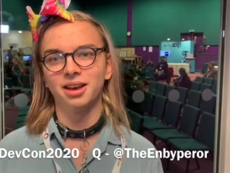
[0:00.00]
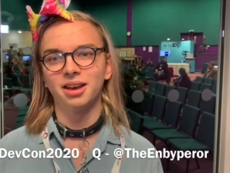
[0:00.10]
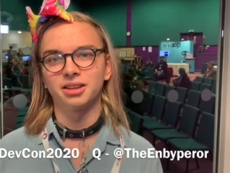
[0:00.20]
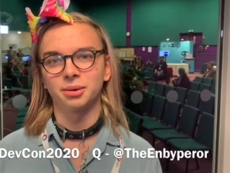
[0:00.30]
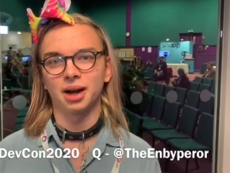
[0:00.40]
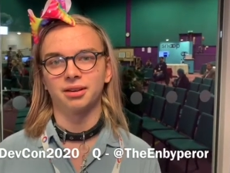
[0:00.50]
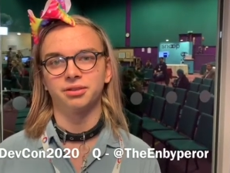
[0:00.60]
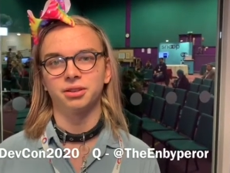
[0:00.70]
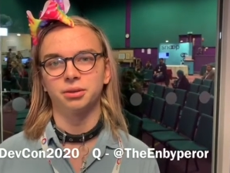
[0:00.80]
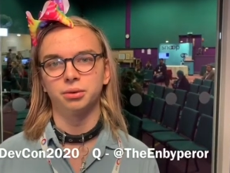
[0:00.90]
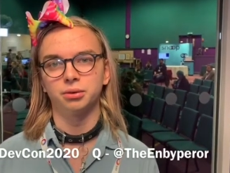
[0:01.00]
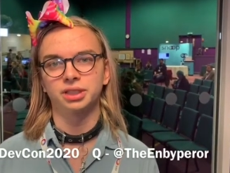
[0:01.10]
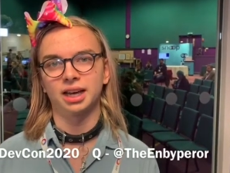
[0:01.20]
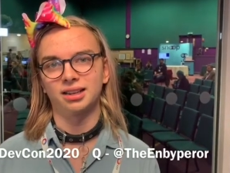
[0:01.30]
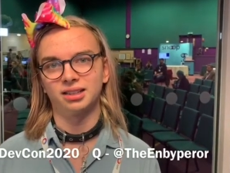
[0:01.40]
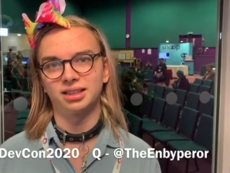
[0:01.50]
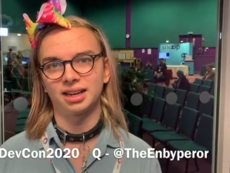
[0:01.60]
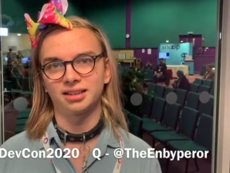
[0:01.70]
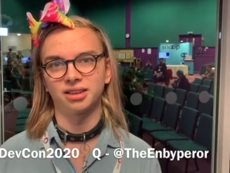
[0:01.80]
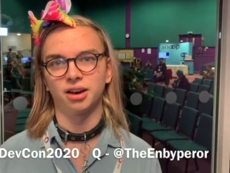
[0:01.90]
You have to send
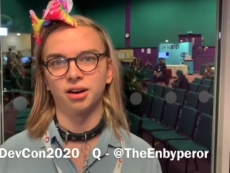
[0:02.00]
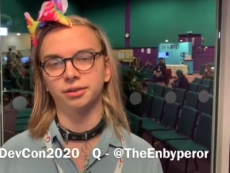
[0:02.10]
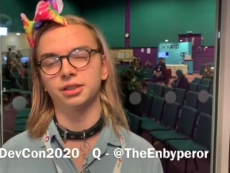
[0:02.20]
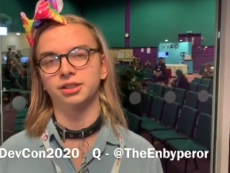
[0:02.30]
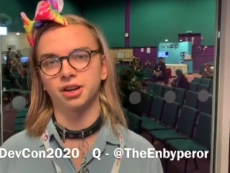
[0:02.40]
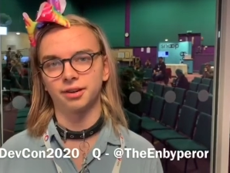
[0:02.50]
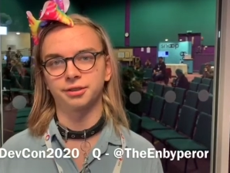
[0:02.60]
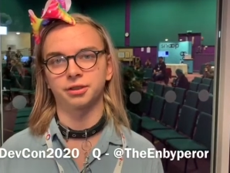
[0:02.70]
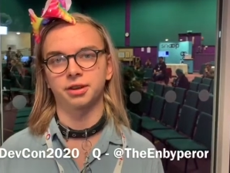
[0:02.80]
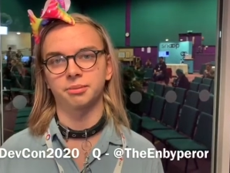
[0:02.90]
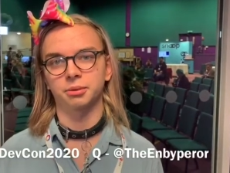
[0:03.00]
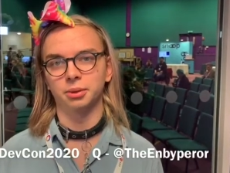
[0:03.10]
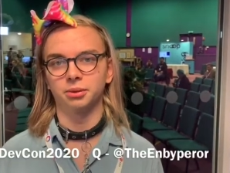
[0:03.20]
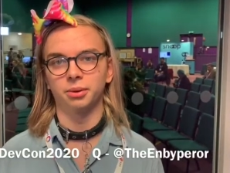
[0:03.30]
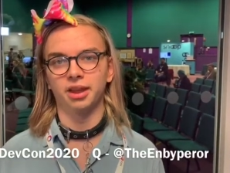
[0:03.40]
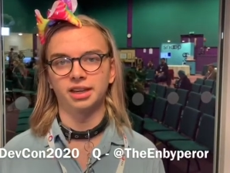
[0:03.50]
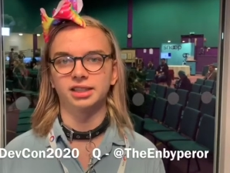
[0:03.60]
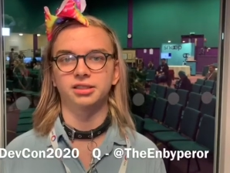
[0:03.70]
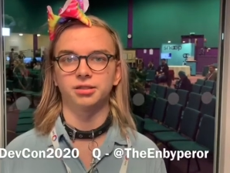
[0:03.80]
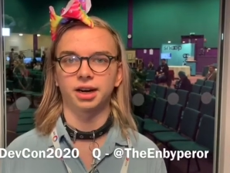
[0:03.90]
data over to JavaScript, which will then
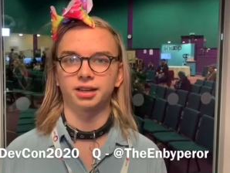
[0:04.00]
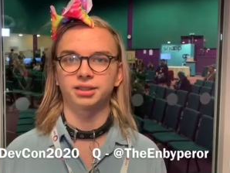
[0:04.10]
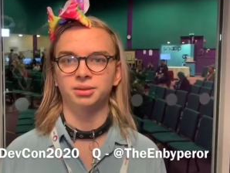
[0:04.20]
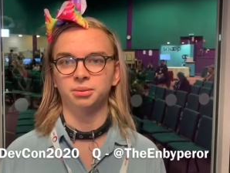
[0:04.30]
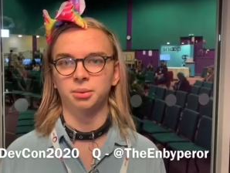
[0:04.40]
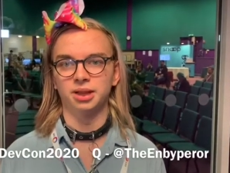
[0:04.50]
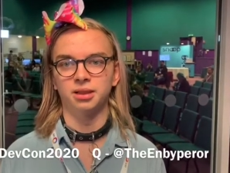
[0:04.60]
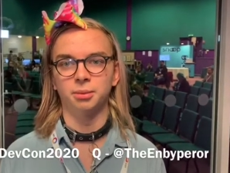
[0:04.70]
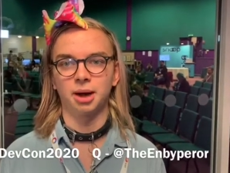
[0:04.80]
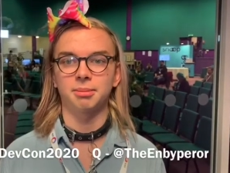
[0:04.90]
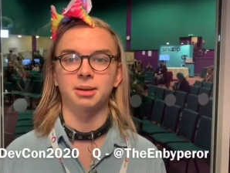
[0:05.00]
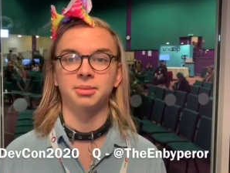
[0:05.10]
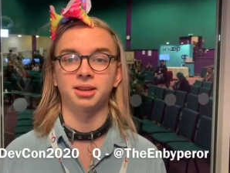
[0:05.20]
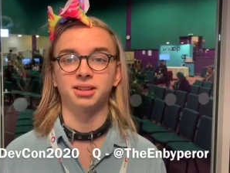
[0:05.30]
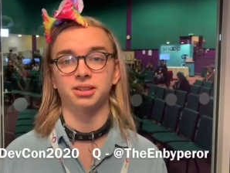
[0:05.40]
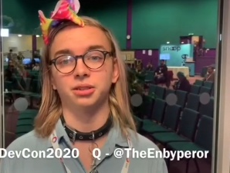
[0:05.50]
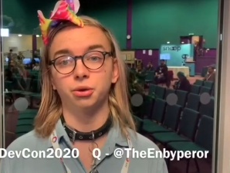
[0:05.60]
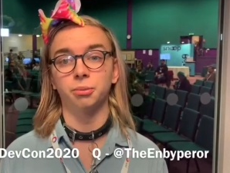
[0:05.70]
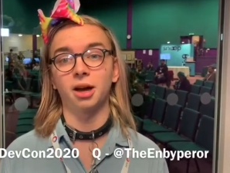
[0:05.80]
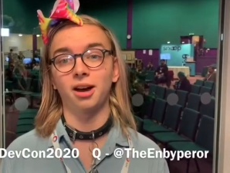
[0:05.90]
interact with the web APIs on
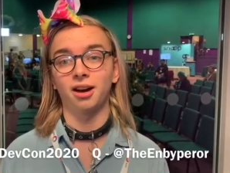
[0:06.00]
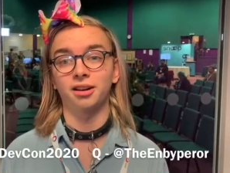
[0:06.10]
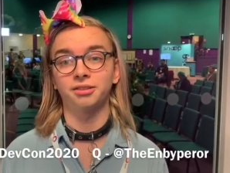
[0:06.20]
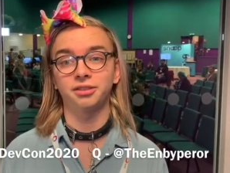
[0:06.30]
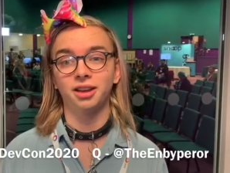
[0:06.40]
your behalf.